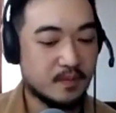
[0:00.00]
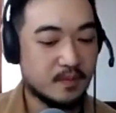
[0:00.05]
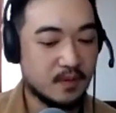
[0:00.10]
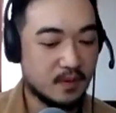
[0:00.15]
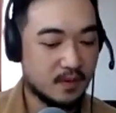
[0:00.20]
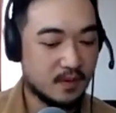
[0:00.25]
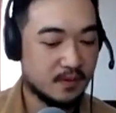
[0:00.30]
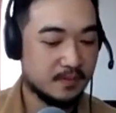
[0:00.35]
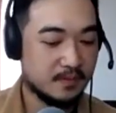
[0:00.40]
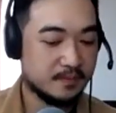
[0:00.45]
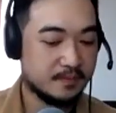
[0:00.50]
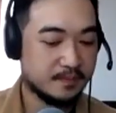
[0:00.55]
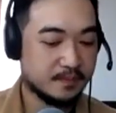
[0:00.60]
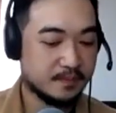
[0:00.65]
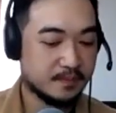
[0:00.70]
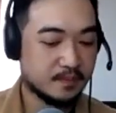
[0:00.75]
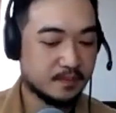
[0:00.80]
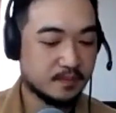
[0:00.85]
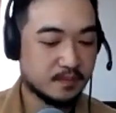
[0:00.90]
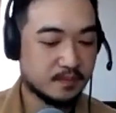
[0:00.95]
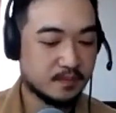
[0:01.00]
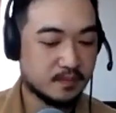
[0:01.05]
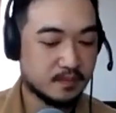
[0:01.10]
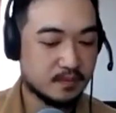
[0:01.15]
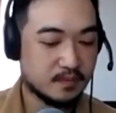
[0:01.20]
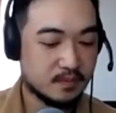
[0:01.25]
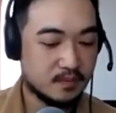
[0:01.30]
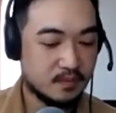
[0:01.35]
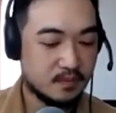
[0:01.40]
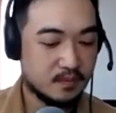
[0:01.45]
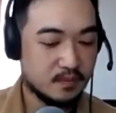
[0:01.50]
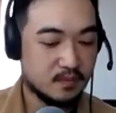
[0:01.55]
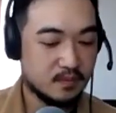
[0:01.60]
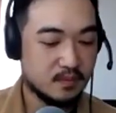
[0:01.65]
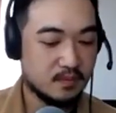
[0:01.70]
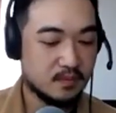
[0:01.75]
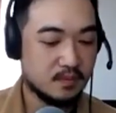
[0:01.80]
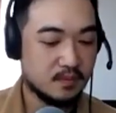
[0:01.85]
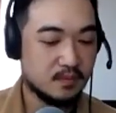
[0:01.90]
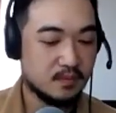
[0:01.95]

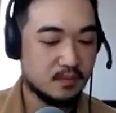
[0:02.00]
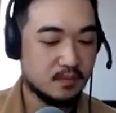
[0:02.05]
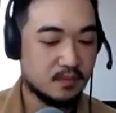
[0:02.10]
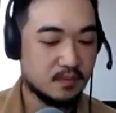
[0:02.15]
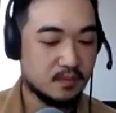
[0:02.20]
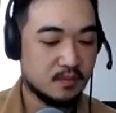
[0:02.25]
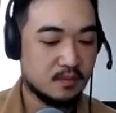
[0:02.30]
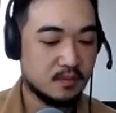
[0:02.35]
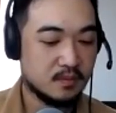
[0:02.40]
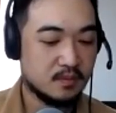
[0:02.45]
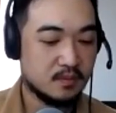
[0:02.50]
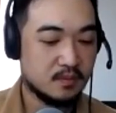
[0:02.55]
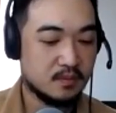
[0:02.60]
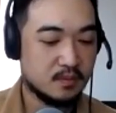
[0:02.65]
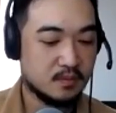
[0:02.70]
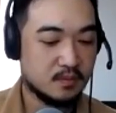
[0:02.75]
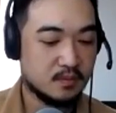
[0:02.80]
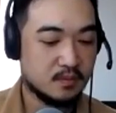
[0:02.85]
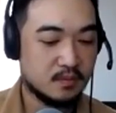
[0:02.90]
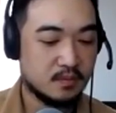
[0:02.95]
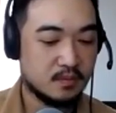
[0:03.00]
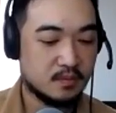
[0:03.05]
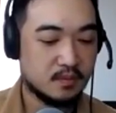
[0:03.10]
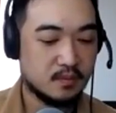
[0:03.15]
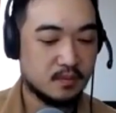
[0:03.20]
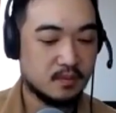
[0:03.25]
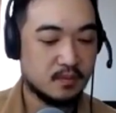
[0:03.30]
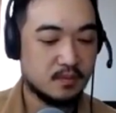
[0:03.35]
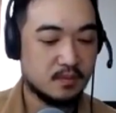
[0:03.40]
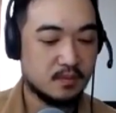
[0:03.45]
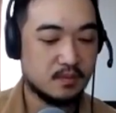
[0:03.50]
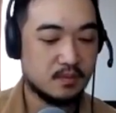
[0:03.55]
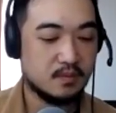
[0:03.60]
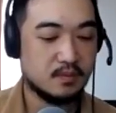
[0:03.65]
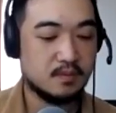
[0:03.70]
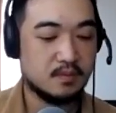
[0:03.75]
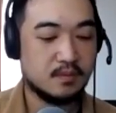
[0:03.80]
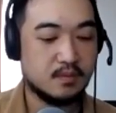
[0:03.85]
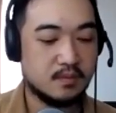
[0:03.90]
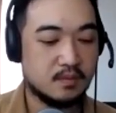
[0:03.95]

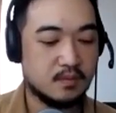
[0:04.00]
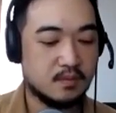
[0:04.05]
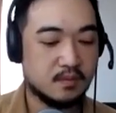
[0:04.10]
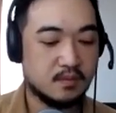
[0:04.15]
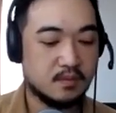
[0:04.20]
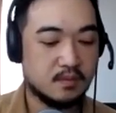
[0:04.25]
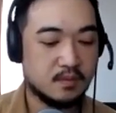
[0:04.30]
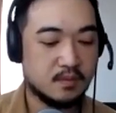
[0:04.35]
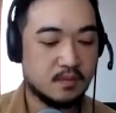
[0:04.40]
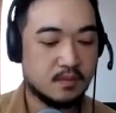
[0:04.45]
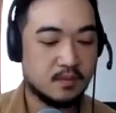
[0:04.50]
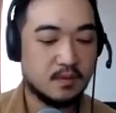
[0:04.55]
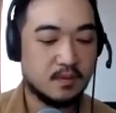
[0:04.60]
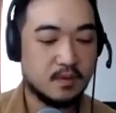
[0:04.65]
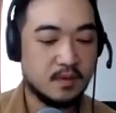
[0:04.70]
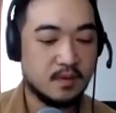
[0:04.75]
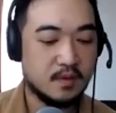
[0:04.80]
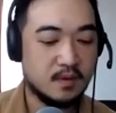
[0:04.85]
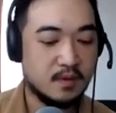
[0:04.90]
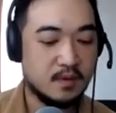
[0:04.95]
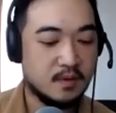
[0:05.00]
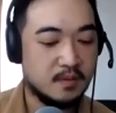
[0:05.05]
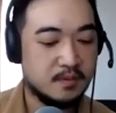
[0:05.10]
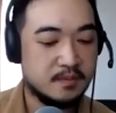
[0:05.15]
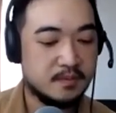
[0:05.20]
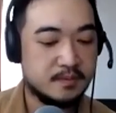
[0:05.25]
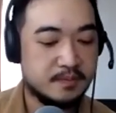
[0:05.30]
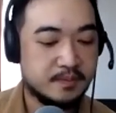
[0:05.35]
This person isn't speaking.